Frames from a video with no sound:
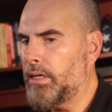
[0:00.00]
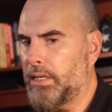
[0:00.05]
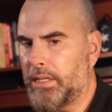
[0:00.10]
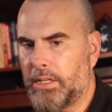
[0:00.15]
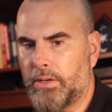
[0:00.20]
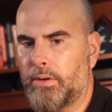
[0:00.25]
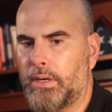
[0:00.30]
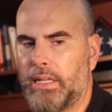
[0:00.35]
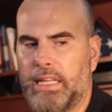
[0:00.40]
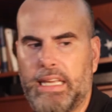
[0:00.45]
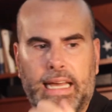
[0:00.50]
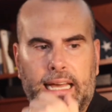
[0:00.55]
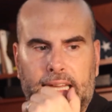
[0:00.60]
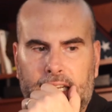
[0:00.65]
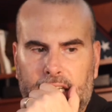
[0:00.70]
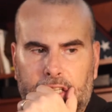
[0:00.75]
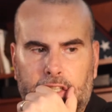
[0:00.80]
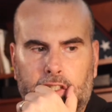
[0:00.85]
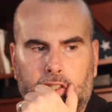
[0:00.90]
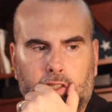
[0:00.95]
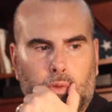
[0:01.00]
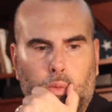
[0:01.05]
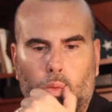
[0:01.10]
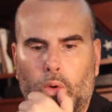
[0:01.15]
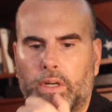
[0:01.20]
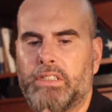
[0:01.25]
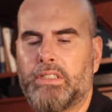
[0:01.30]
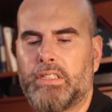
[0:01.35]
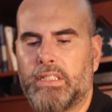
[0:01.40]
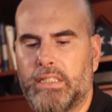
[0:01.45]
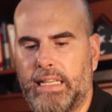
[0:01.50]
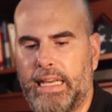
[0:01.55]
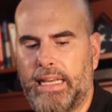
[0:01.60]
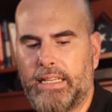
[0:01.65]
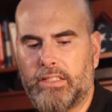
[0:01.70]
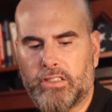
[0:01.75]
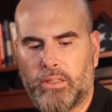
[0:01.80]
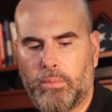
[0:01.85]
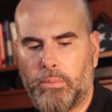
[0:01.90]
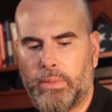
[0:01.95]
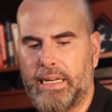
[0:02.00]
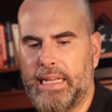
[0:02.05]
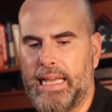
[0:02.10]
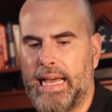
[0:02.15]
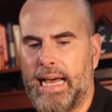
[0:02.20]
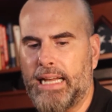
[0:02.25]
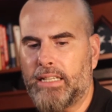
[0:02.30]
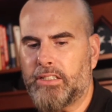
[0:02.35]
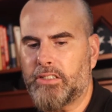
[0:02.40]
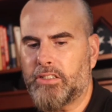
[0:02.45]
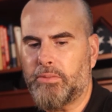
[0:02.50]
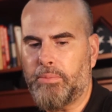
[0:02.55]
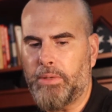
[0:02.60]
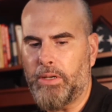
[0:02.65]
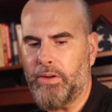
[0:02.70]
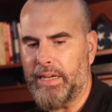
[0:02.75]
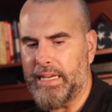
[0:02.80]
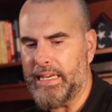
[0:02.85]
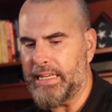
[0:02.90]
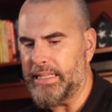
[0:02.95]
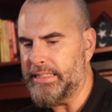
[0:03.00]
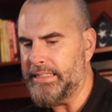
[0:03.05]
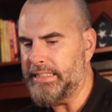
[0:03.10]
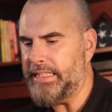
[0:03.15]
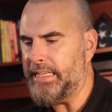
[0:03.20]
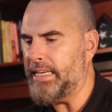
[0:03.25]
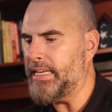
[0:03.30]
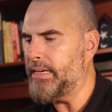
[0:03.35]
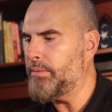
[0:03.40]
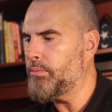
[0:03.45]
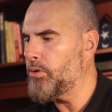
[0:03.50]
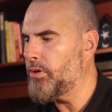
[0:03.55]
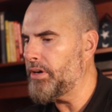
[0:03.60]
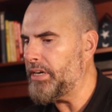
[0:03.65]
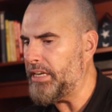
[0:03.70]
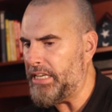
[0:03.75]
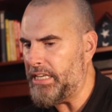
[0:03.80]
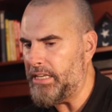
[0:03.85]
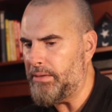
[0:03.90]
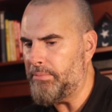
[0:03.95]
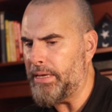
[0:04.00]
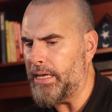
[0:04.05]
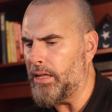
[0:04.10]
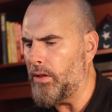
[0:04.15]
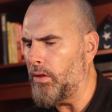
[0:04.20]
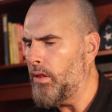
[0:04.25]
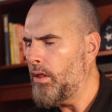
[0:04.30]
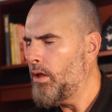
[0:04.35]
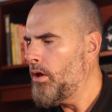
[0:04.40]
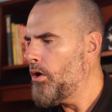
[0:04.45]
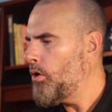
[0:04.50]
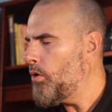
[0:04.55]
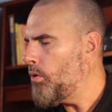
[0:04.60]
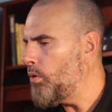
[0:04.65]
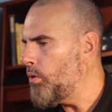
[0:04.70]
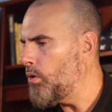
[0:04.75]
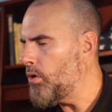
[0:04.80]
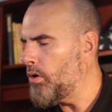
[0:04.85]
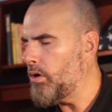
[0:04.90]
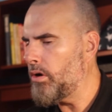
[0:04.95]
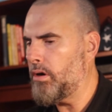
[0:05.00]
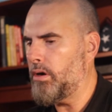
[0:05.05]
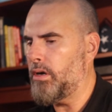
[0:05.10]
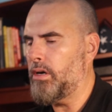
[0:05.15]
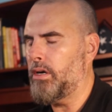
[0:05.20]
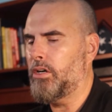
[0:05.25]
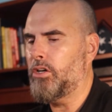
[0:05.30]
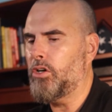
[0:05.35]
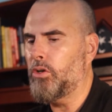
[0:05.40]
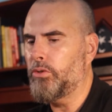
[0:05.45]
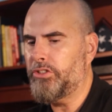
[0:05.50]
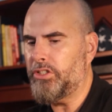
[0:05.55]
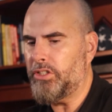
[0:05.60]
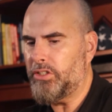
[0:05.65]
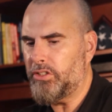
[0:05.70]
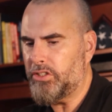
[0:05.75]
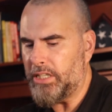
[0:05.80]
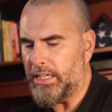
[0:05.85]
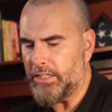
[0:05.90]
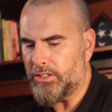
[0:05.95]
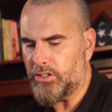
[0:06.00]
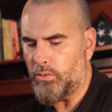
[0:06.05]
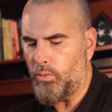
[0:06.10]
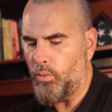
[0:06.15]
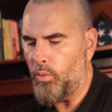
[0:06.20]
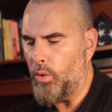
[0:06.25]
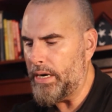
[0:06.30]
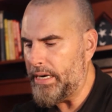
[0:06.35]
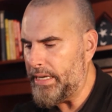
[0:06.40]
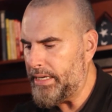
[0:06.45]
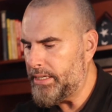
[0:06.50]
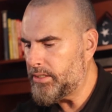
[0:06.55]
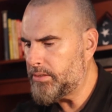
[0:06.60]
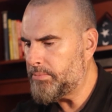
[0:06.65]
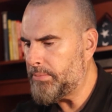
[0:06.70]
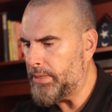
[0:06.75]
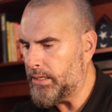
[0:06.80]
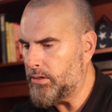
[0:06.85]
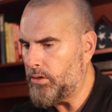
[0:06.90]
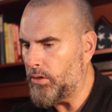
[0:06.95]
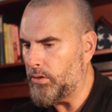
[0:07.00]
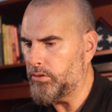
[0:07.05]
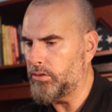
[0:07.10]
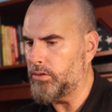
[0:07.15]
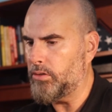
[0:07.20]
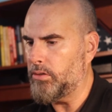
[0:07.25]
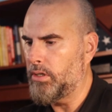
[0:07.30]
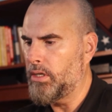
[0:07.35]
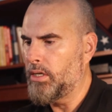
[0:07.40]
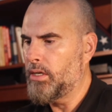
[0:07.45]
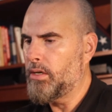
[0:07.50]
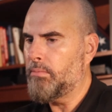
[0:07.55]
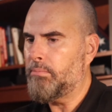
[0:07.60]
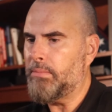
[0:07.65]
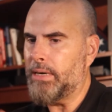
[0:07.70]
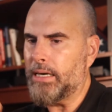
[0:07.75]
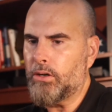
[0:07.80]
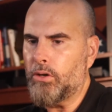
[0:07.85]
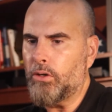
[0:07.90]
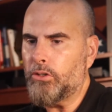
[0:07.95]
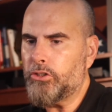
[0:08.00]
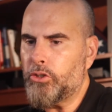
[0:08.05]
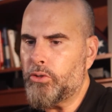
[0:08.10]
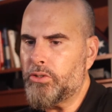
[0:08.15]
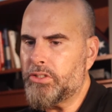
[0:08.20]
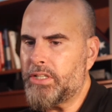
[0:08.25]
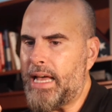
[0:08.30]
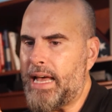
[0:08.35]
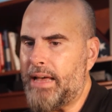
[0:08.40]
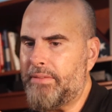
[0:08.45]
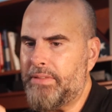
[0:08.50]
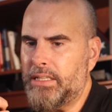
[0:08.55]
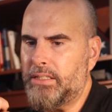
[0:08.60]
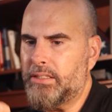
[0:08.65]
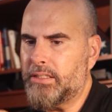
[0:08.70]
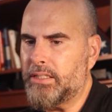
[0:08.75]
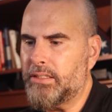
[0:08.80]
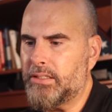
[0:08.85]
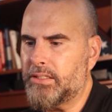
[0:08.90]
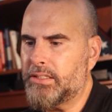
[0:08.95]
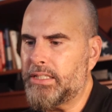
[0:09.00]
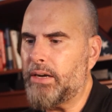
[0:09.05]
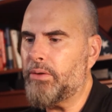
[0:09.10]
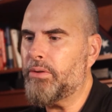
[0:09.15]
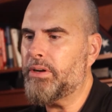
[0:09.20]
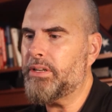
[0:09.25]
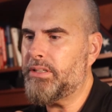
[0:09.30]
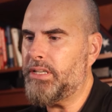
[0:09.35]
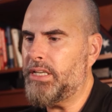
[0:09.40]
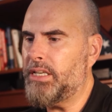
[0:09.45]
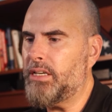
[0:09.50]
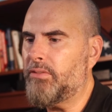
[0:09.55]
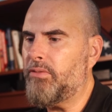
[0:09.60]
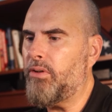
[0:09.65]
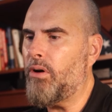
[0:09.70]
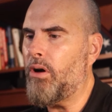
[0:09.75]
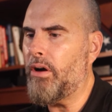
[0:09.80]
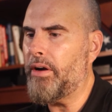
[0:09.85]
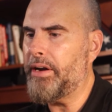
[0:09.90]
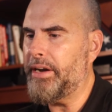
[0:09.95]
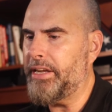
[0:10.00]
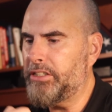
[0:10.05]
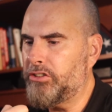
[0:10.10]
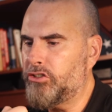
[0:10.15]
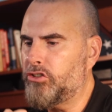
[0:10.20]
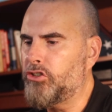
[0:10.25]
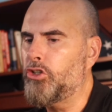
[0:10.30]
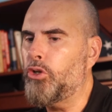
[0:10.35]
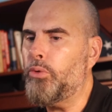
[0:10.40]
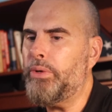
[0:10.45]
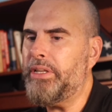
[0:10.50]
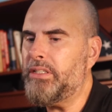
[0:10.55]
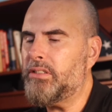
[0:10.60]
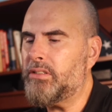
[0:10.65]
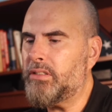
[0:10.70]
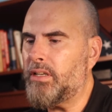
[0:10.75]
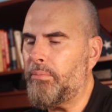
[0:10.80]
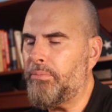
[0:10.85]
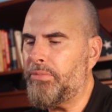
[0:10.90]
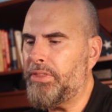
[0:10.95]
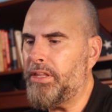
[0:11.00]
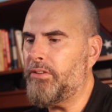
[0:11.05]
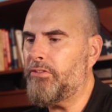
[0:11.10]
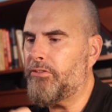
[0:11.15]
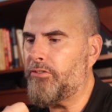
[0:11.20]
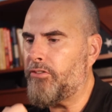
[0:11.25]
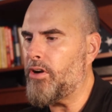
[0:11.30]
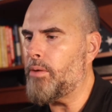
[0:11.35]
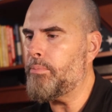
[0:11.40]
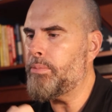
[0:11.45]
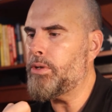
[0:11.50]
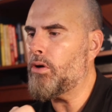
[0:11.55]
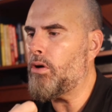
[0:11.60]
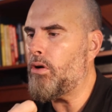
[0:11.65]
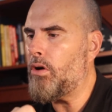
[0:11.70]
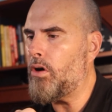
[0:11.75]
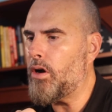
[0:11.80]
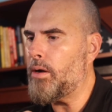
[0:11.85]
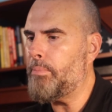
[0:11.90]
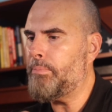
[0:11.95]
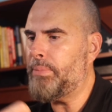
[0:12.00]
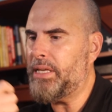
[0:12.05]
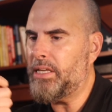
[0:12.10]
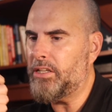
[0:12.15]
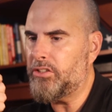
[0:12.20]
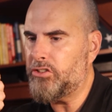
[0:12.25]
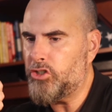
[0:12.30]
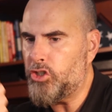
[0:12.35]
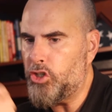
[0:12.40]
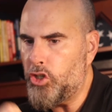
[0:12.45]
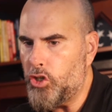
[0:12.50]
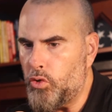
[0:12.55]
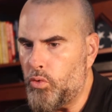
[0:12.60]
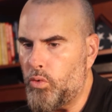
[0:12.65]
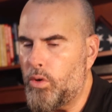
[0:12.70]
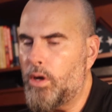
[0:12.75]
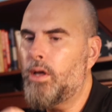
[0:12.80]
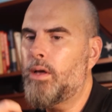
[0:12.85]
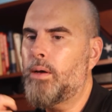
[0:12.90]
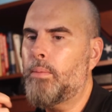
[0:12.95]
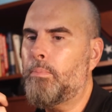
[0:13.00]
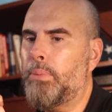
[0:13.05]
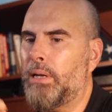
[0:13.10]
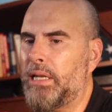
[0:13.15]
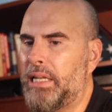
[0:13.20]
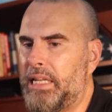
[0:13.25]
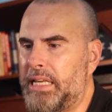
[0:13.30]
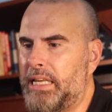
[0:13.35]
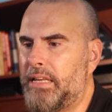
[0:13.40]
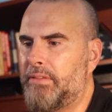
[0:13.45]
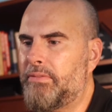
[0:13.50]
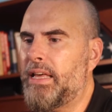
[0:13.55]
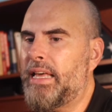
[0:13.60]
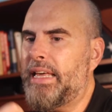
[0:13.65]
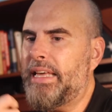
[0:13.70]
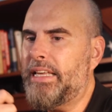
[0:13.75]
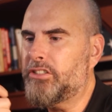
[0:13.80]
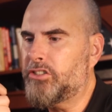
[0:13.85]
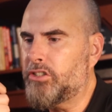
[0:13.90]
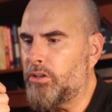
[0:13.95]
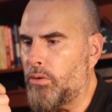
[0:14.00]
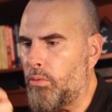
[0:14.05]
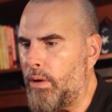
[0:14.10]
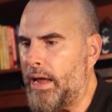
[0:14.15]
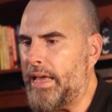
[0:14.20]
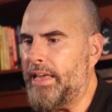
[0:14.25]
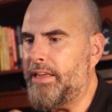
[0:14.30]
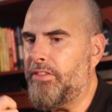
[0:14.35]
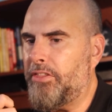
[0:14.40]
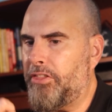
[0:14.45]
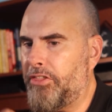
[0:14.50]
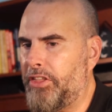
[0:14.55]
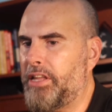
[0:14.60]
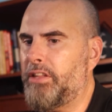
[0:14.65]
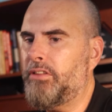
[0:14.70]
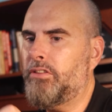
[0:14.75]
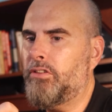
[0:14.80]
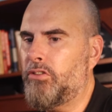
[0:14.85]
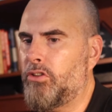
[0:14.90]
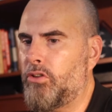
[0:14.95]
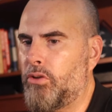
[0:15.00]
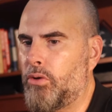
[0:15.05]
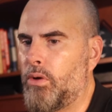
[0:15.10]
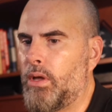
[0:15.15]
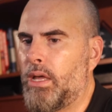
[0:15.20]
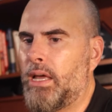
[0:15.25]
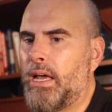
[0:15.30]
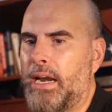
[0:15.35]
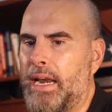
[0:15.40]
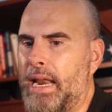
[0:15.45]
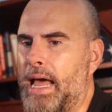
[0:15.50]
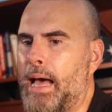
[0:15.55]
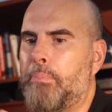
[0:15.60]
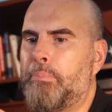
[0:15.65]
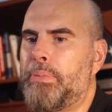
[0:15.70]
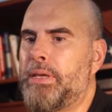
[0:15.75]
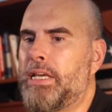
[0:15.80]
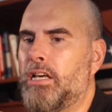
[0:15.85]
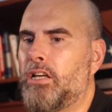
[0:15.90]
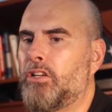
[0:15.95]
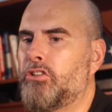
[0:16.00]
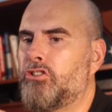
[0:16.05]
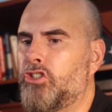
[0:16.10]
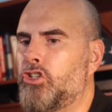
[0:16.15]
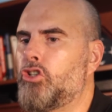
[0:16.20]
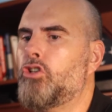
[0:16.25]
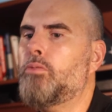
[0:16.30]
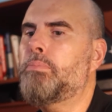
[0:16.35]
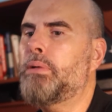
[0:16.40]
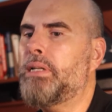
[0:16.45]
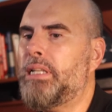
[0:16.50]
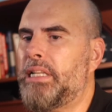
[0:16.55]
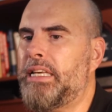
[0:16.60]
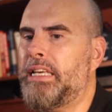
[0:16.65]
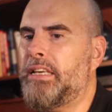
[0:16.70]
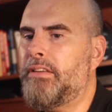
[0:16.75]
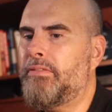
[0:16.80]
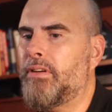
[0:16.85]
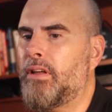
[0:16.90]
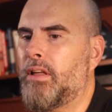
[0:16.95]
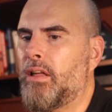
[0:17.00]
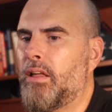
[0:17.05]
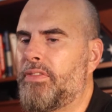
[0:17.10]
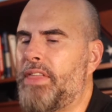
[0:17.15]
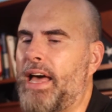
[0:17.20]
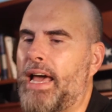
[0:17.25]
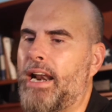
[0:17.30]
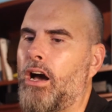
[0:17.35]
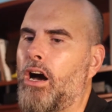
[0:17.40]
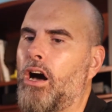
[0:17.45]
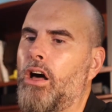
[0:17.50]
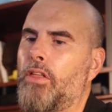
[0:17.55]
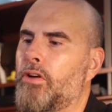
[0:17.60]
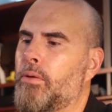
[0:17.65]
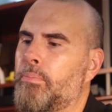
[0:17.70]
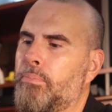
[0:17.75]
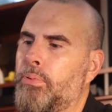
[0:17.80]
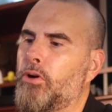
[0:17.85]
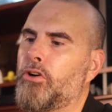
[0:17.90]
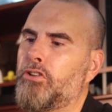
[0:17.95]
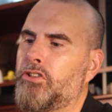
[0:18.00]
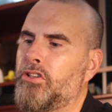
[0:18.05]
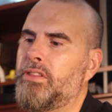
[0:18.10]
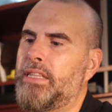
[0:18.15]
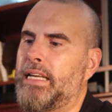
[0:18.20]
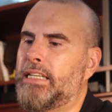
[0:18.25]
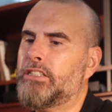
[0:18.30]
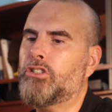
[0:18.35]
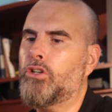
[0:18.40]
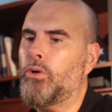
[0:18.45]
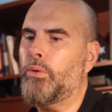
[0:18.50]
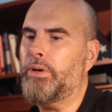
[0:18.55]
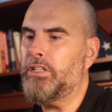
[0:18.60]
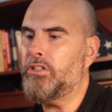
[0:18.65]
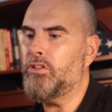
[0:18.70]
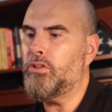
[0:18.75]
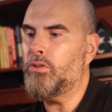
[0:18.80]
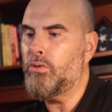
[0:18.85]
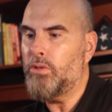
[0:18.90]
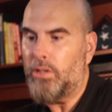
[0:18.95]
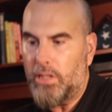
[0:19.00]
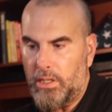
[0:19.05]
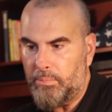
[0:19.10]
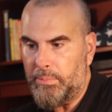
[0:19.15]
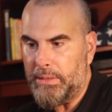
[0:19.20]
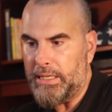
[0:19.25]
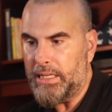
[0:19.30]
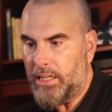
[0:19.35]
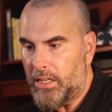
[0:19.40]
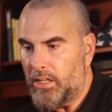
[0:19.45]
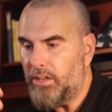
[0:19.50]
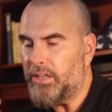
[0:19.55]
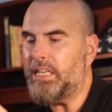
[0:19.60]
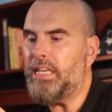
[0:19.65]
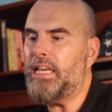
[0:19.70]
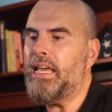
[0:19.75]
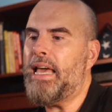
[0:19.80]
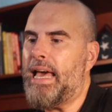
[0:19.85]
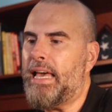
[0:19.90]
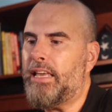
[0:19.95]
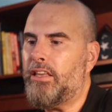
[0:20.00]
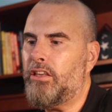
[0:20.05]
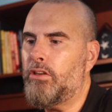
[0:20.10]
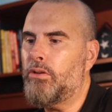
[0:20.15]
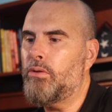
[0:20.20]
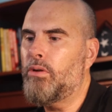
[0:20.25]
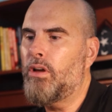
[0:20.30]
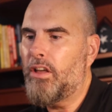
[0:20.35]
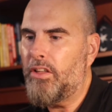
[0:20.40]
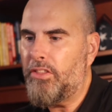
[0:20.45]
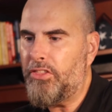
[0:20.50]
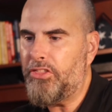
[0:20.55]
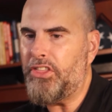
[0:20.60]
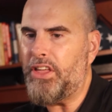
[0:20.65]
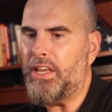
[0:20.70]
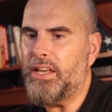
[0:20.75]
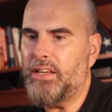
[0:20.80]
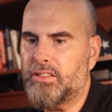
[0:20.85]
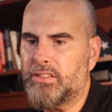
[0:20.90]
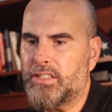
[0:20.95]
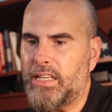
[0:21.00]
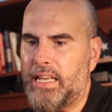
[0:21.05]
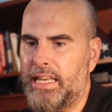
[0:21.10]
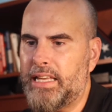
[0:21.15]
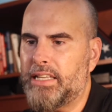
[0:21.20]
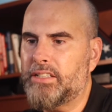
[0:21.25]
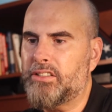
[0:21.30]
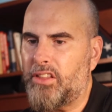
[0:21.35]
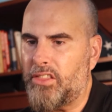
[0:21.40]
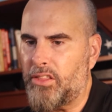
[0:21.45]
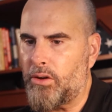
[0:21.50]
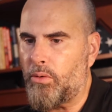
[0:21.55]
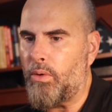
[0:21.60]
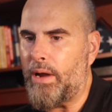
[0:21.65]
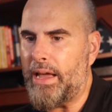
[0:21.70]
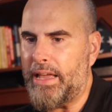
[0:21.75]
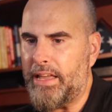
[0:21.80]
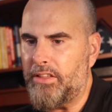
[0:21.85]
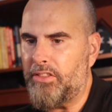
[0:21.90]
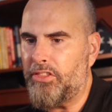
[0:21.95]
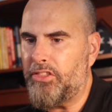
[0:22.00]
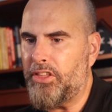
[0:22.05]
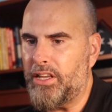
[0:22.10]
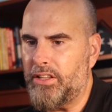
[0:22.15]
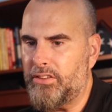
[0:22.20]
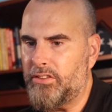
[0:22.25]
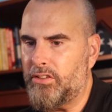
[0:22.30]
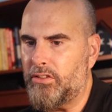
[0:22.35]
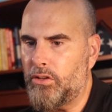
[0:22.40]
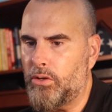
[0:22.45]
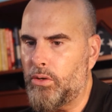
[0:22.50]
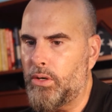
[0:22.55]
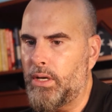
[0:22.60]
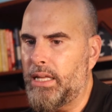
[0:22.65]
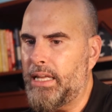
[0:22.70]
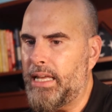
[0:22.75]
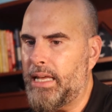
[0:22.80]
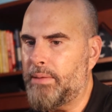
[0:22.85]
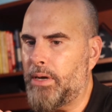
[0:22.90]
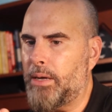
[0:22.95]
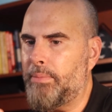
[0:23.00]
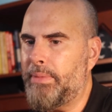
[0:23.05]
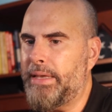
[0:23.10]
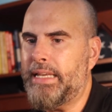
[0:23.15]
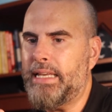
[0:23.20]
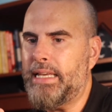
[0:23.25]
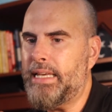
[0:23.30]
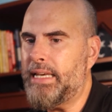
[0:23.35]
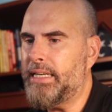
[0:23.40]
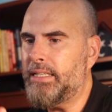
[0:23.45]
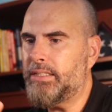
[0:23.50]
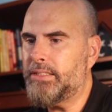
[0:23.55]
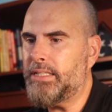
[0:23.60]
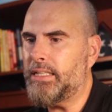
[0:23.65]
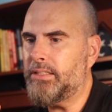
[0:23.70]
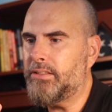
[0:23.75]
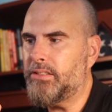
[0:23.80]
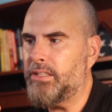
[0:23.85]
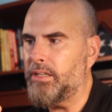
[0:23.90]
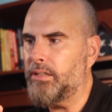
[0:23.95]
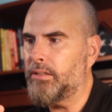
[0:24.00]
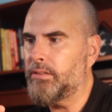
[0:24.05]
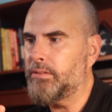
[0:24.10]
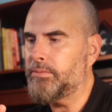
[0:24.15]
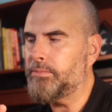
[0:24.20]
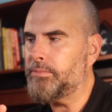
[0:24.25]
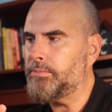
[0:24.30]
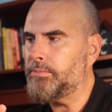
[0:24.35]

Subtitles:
Literally, at least once a day, somebody asks me, or I get a DM or an email or a coaching session. What is Makoto? Makoto is having sincerity of heart. It's doing something from your heart because you believe is the right thing to do. Not because you believe that other person that's going to be looking at you thinks is the right thing to do. Am I making any sense here?